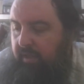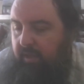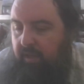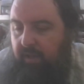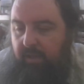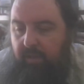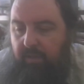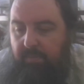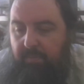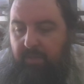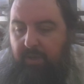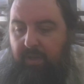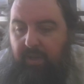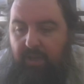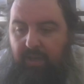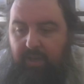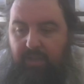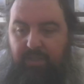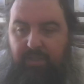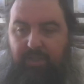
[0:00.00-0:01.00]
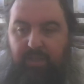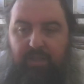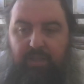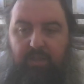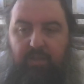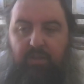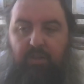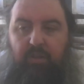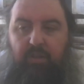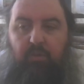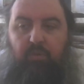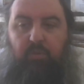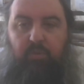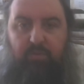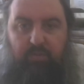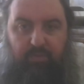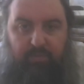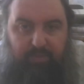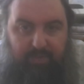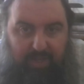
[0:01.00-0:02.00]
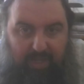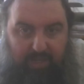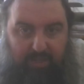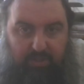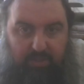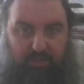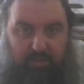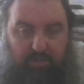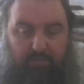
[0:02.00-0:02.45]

as in the laws of nature